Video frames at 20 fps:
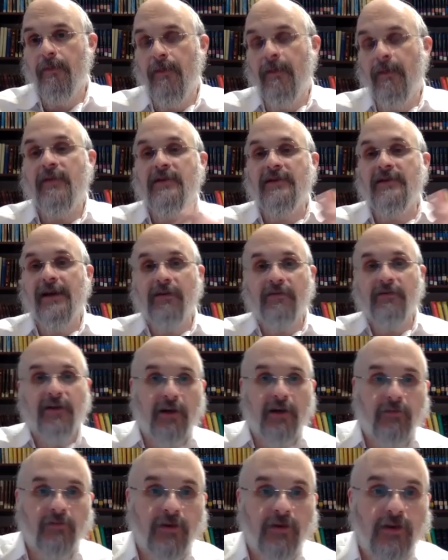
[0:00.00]
And then the second
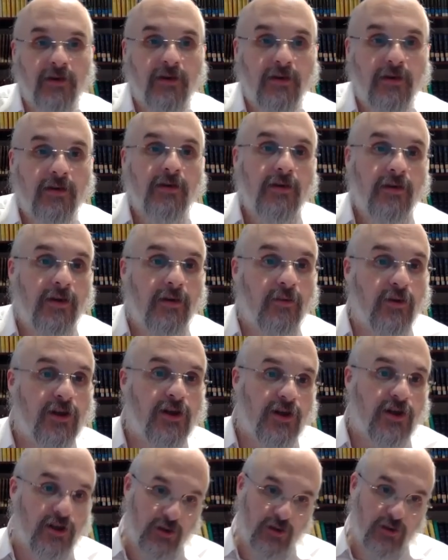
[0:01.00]
time,
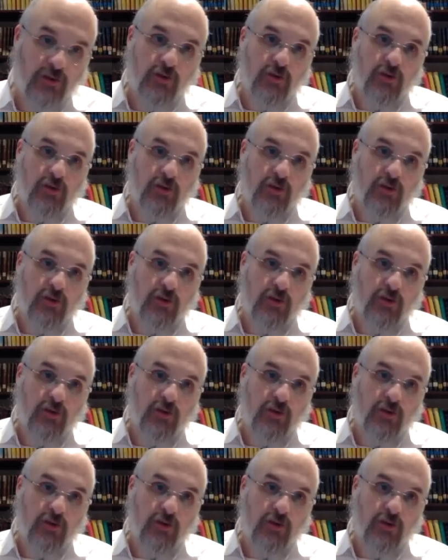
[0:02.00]
which